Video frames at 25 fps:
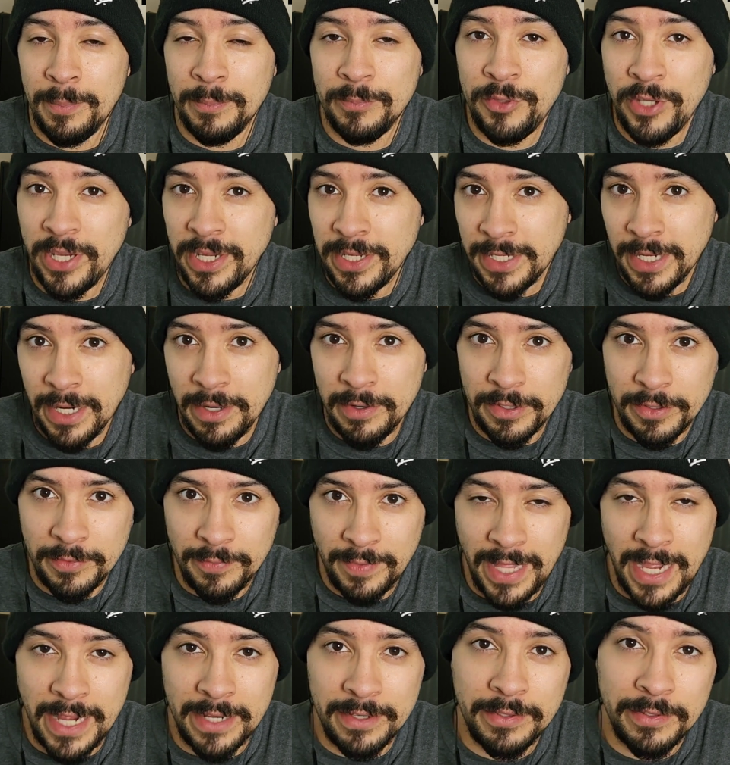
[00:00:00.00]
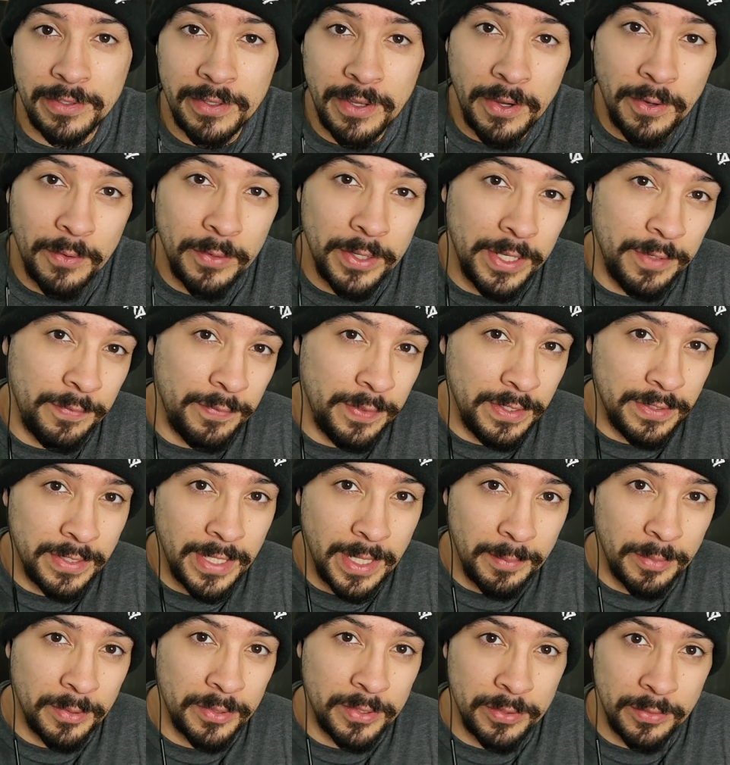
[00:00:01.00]
Jake Garrett's Flash. So if he's
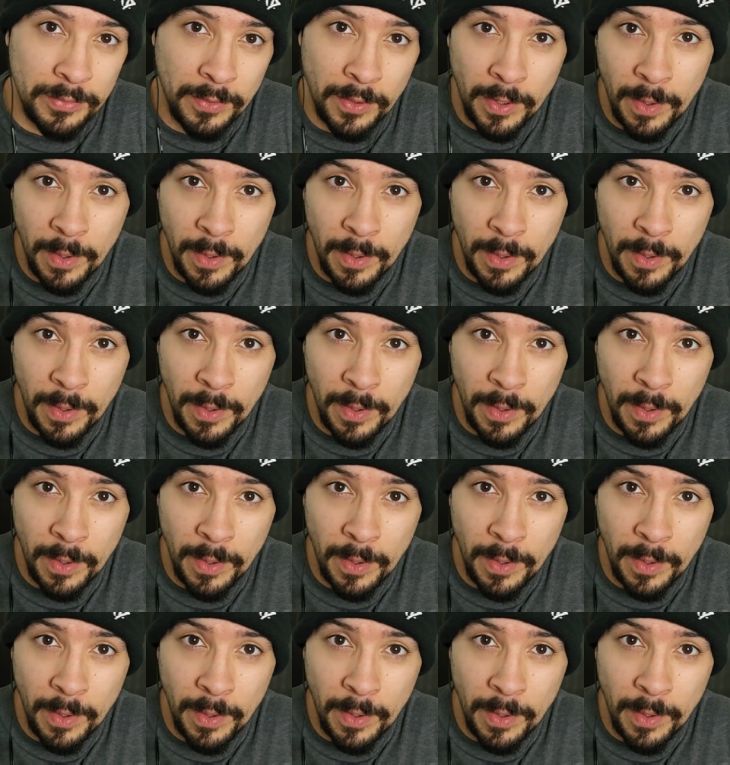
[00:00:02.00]
able to